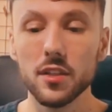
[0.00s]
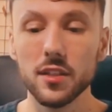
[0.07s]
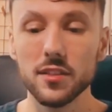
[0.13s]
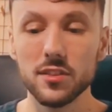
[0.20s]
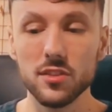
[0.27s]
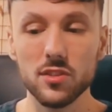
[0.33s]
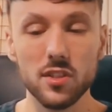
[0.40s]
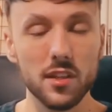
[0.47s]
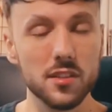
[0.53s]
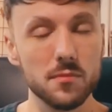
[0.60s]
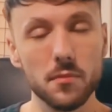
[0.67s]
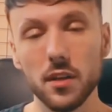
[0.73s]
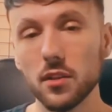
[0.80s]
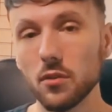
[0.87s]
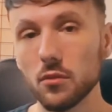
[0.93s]
It's just
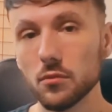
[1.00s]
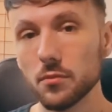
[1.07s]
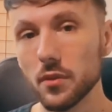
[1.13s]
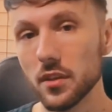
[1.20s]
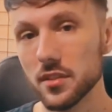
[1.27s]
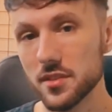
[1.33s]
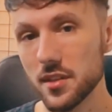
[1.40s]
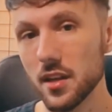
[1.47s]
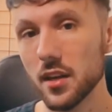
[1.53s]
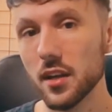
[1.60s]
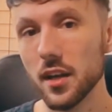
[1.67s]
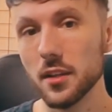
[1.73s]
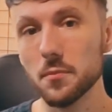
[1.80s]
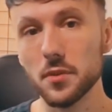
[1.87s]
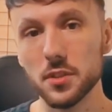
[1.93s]
my own
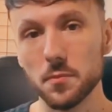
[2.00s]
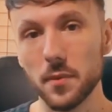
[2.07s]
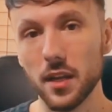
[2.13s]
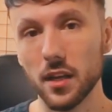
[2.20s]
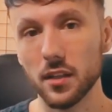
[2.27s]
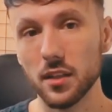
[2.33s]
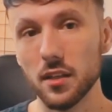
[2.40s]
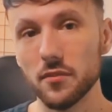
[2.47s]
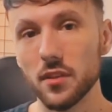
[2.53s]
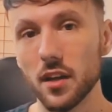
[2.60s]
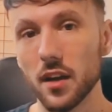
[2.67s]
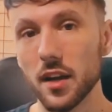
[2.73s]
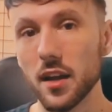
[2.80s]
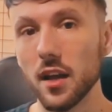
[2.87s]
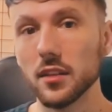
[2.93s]
aesthetic and perspective
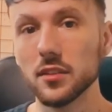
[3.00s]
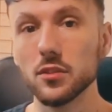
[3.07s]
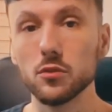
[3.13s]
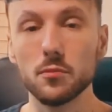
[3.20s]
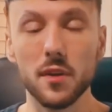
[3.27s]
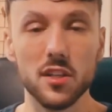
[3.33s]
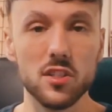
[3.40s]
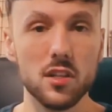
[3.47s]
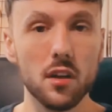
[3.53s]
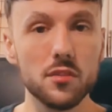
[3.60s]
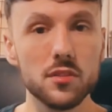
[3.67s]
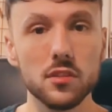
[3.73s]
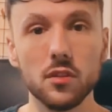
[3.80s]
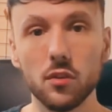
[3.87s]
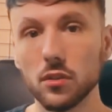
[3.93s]
that I add into my
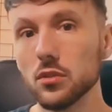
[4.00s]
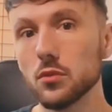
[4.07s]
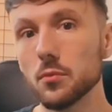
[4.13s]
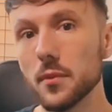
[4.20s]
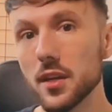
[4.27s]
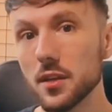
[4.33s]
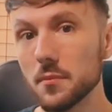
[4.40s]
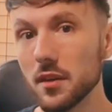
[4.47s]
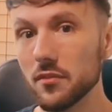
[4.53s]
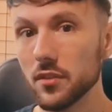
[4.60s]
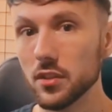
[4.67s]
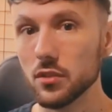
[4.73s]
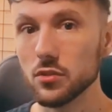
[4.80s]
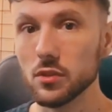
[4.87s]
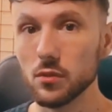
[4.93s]
shots in order to make my
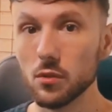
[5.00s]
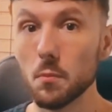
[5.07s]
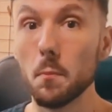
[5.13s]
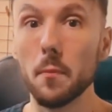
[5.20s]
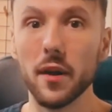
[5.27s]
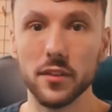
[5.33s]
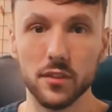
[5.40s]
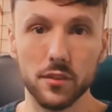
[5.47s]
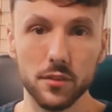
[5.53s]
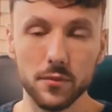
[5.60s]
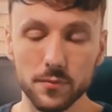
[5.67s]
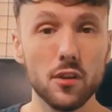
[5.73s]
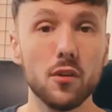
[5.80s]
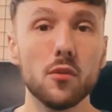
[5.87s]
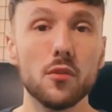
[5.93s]
videos look better.
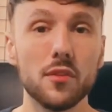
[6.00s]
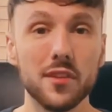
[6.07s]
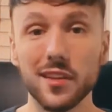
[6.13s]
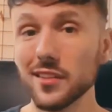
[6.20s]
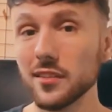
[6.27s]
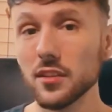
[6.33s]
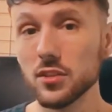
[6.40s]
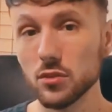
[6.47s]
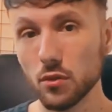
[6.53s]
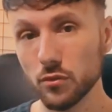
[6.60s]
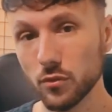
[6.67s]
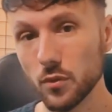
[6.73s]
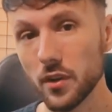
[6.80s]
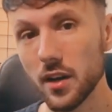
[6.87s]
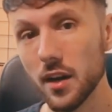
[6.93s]
So the editing
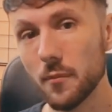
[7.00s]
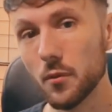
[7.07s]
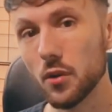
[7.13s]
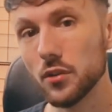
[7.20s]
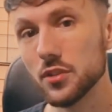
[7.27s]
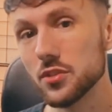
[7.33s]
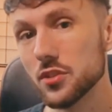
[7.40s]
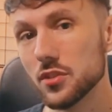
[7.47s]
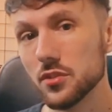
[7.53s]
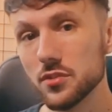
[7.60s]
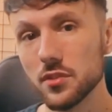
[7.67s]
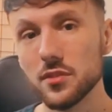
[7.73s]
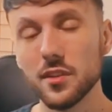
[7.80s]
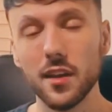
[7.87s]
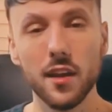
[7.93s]
software I'm going to
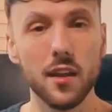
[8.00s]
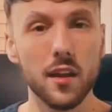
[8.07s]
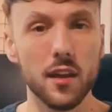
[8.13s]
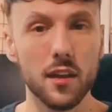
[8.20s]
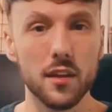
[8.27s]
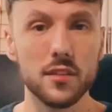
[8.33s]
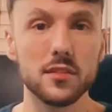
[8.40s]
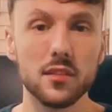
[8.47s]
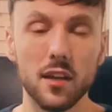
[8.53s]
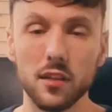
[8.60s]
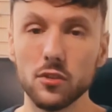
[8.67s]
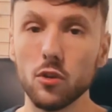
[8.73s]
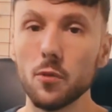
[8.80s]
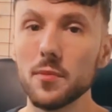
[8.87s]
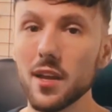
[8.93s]
use today is
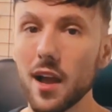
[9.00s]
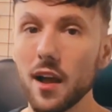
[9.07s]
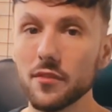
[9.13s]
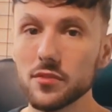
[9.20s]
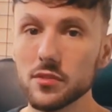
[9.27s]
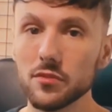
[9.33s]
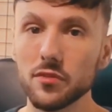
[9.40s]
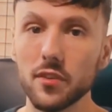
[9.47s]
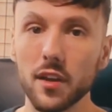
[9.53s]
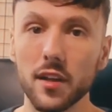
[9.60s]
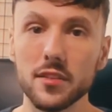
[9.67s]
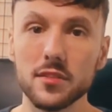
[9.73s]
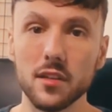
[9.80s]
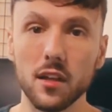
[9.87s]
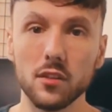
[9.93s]
Adobe After
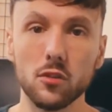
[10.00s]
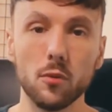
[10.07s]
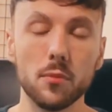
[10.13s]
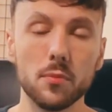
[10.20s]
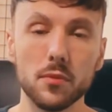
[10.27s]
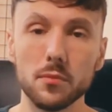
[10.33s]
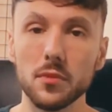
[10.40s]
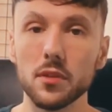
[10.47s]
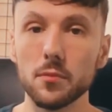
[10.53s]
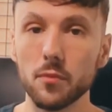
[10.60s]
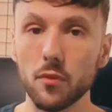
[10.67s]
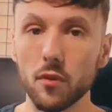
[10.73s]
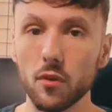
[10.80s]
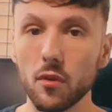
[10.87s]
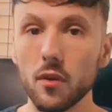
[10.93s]
Effects, Adobe Premiere
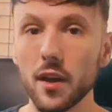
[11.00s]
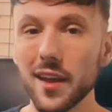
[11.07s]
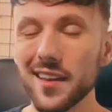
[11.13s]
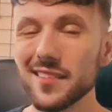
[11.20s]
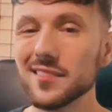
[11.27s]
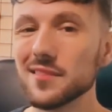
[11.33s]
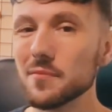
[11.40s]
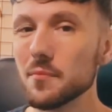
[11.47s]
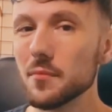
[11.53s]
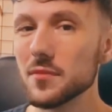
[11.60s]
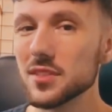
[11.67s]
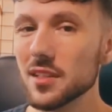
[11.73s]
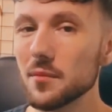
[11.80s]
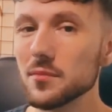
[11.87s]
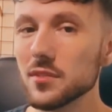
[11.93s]
Pro and
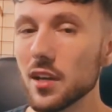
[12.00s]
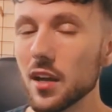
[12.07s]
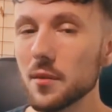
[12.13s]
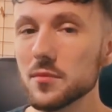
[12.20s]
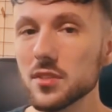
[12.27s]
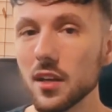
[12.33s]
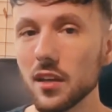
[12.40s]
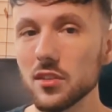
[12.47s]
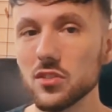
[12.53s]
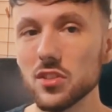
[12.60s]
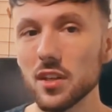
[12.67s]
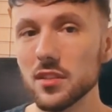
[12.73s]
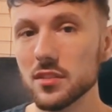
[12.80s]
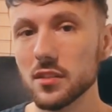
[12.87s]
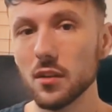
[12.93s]
sometimes I
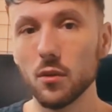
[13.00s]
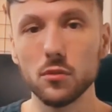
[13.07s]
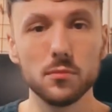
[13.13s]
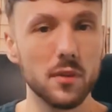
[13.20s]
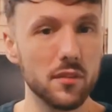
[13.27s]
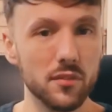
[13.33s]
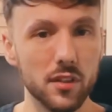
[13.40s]
just load my